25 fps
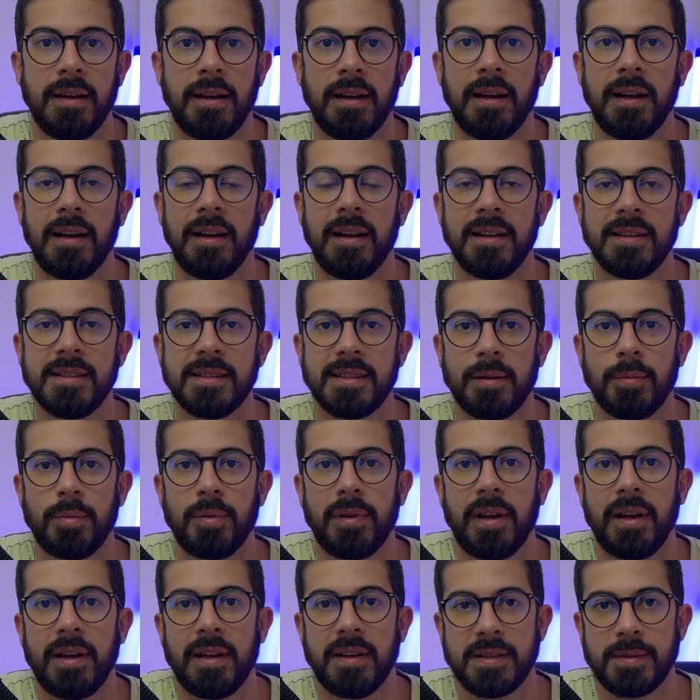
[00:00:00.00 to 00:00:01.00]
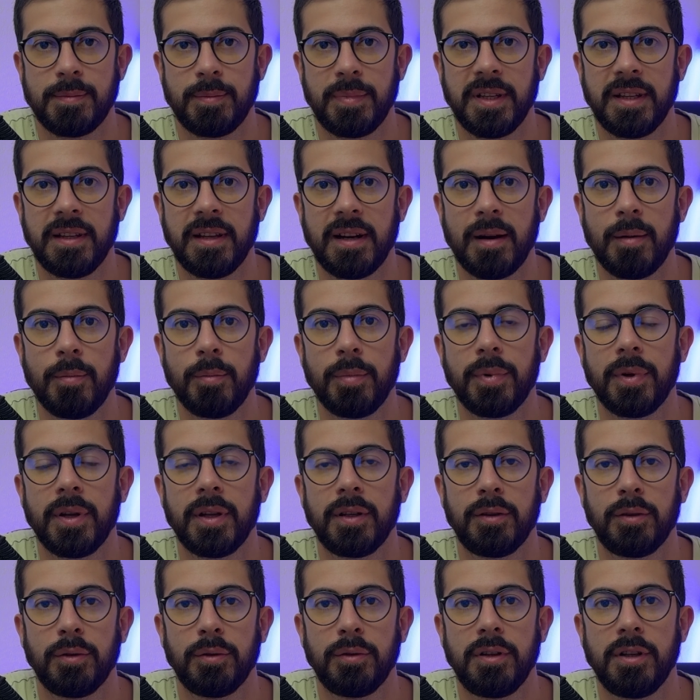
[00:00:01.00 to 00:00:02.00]
Let's apply a speed ramp
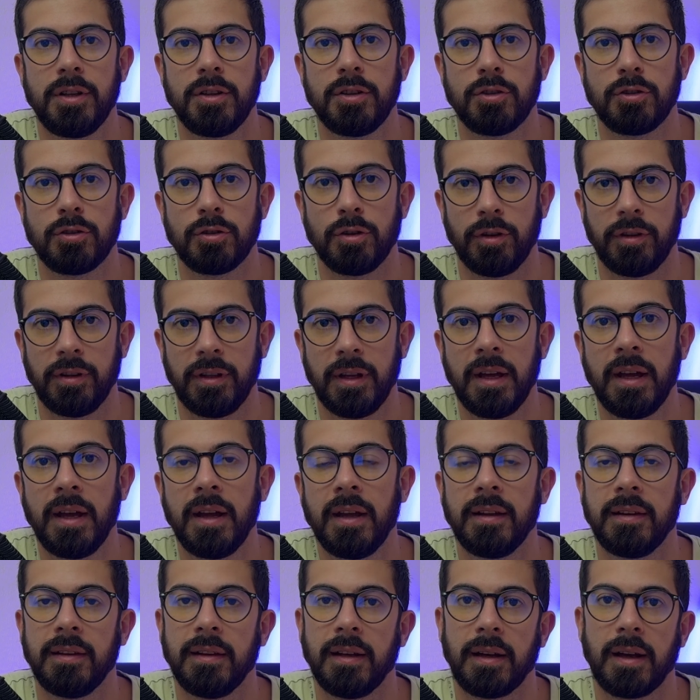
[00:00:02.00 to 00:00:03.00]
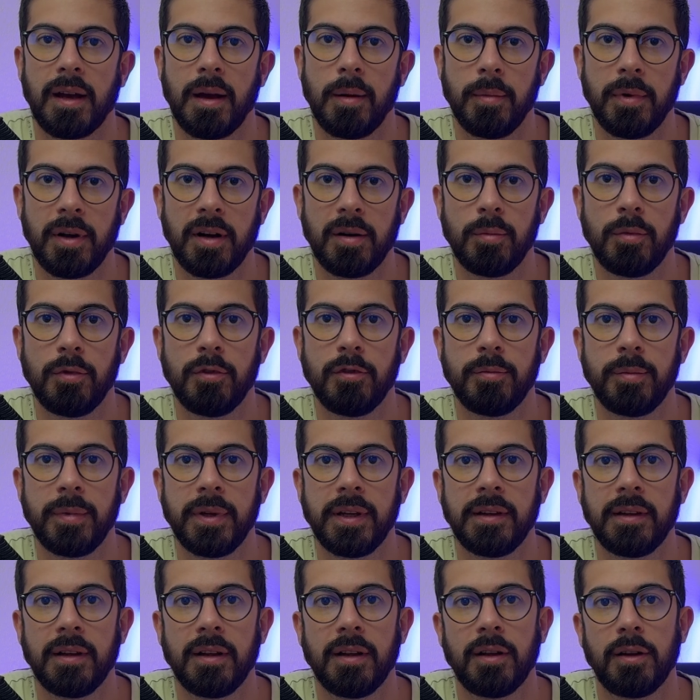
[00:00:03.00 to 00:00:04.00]
to this shot. The camera
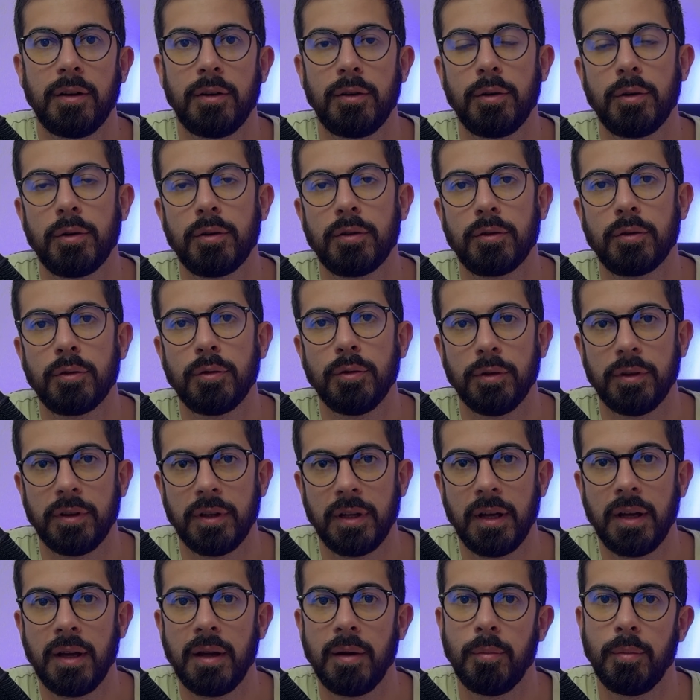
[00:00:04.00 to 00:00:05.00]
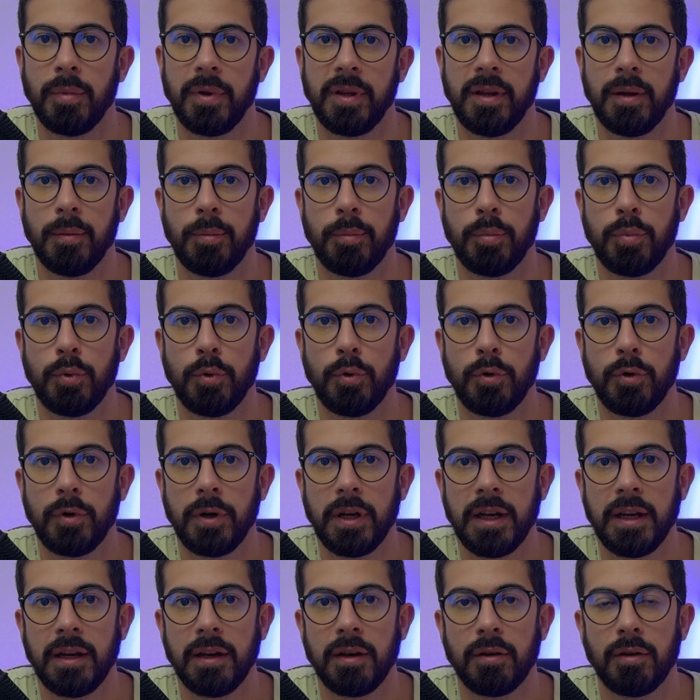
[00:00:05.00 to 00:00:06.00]
movement looks good, but the
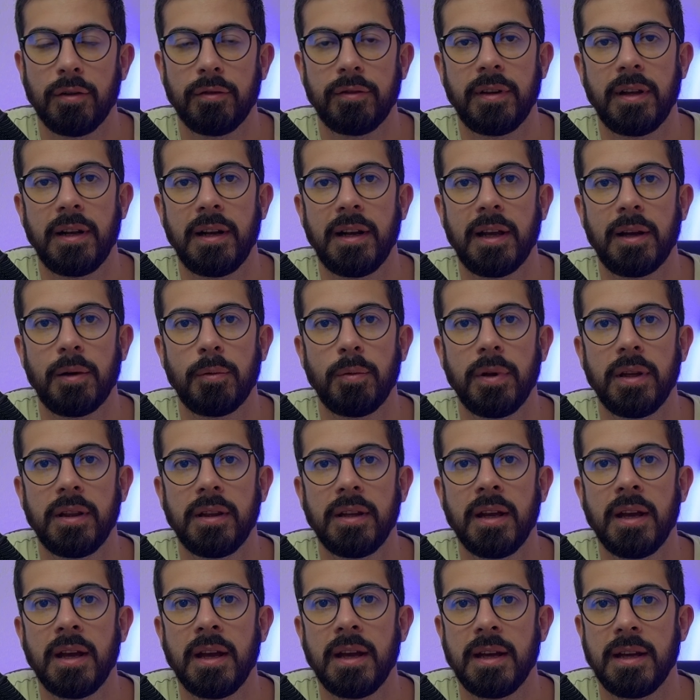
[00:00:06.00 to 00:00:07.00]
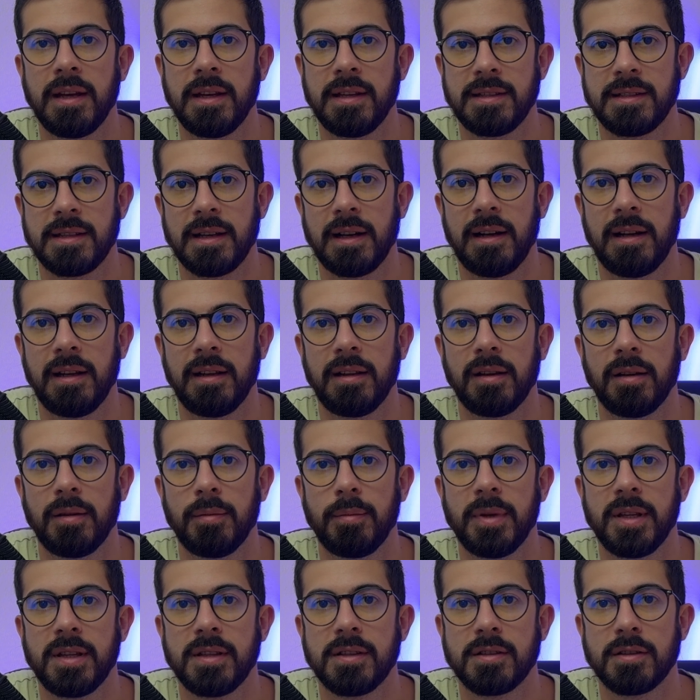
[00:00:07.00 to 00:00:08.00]
pouring of the liquid it's a little
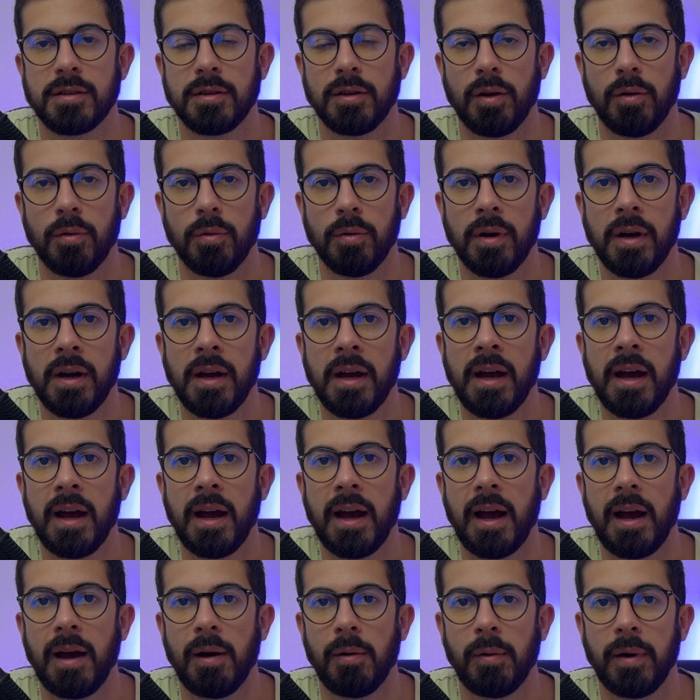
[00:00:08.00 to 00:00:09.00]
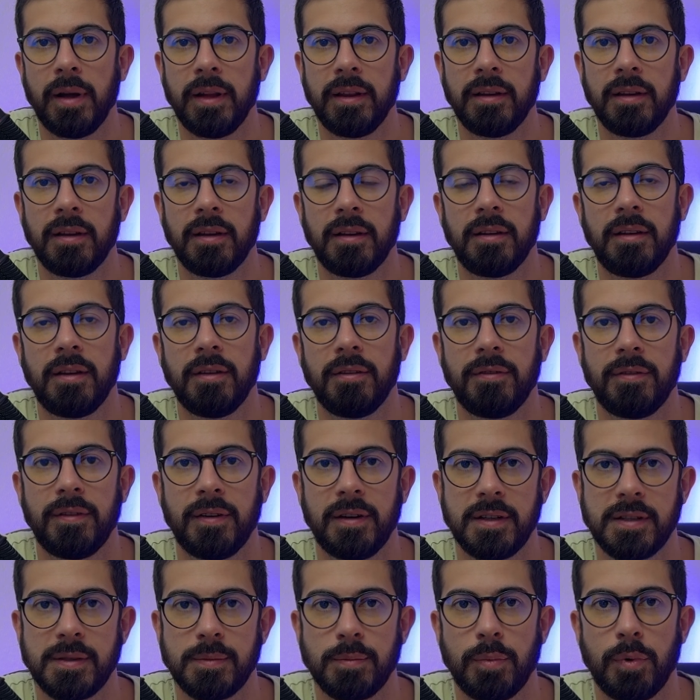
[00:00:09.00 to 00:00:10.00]
bit slow. I want the
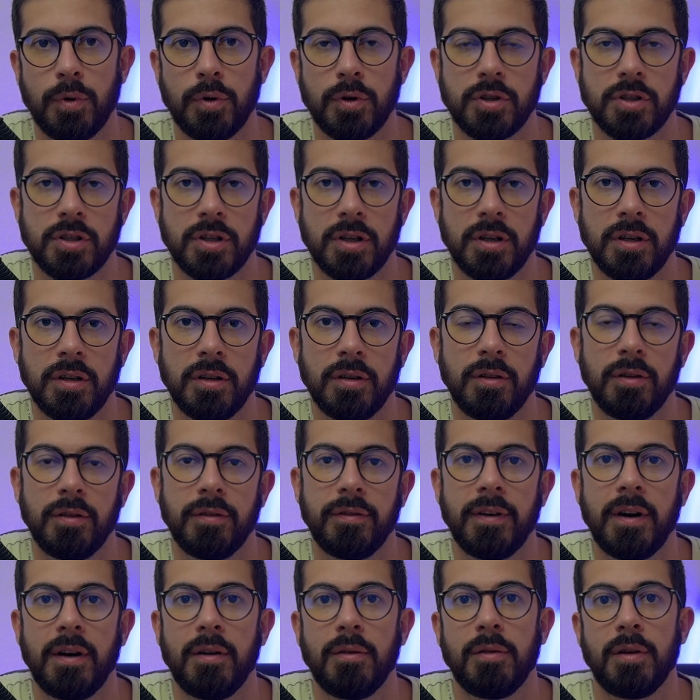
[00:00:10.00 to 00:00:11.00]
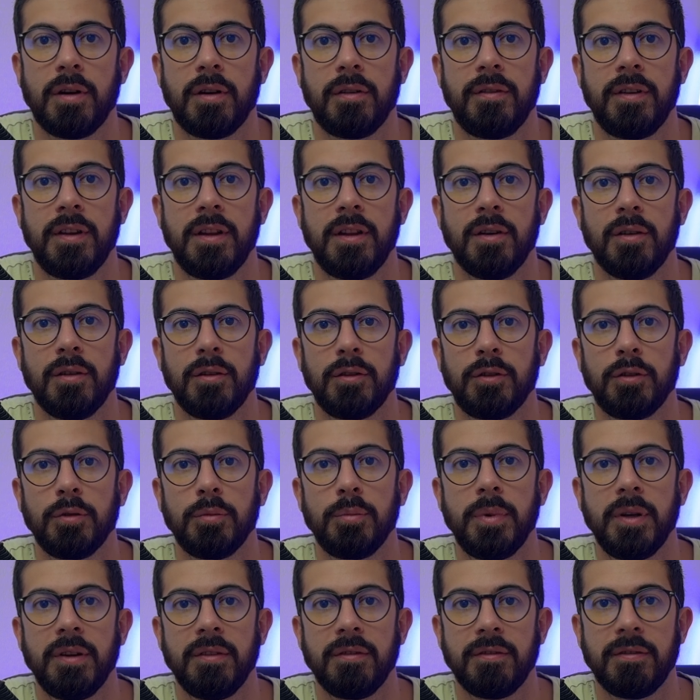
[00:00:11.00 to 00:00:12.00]
first portion of our video to
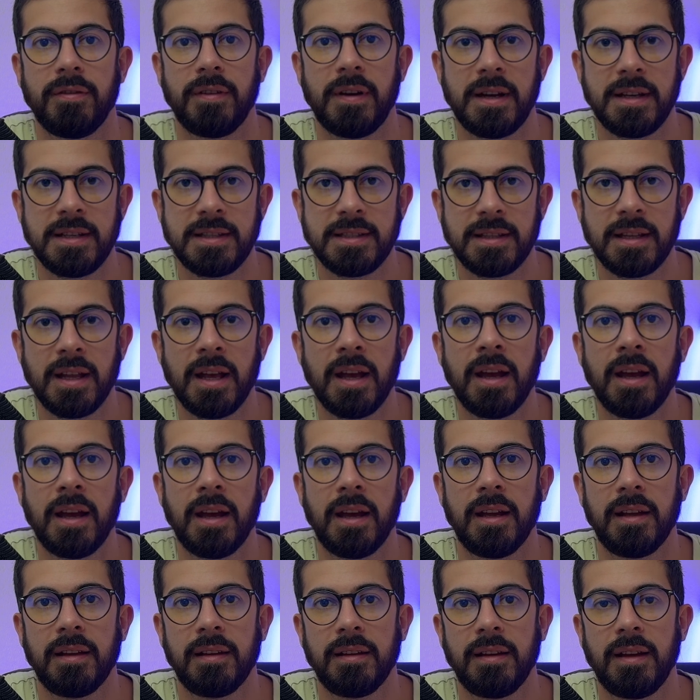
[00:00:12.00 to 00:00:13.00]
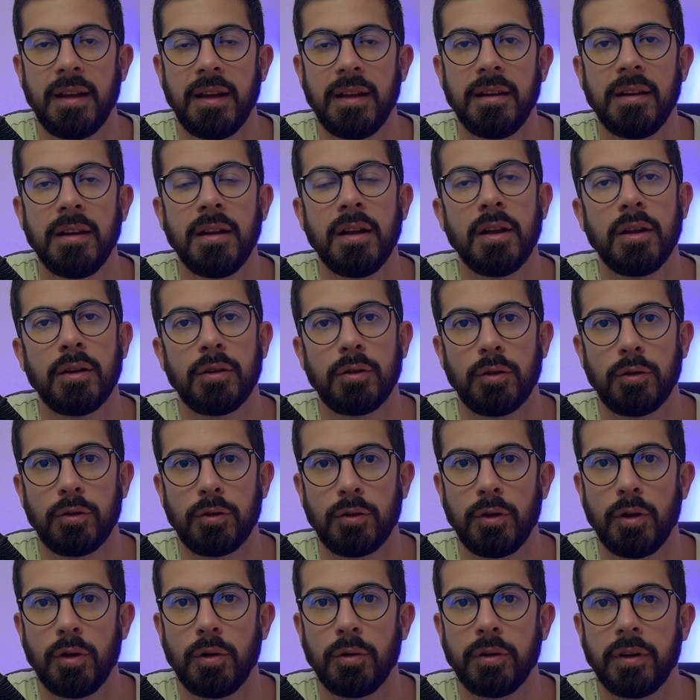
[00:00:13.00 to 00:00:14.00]
be fast and then to
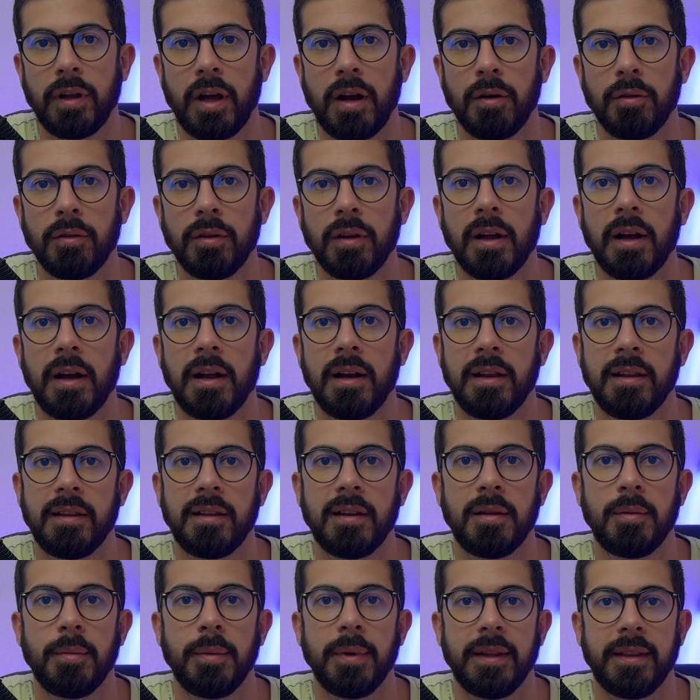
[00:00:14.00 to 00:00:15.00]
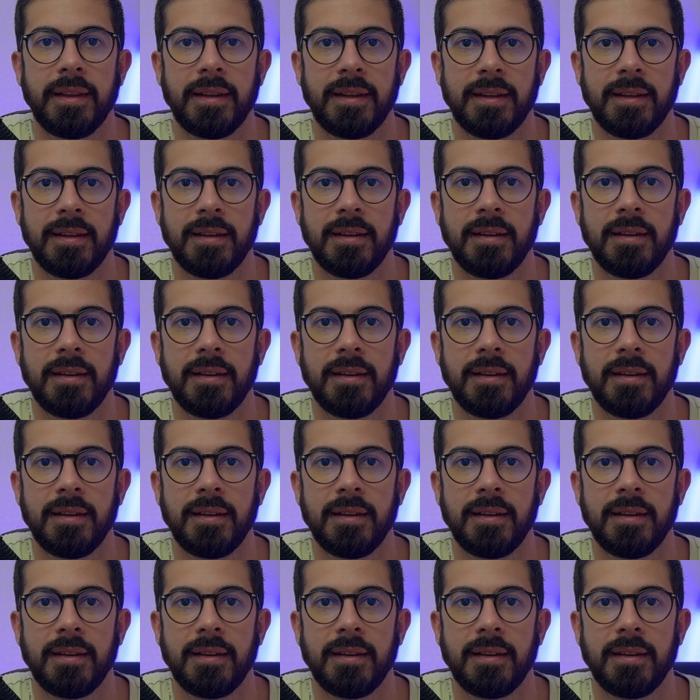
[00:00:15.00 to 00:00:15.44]
slow down a little bit. To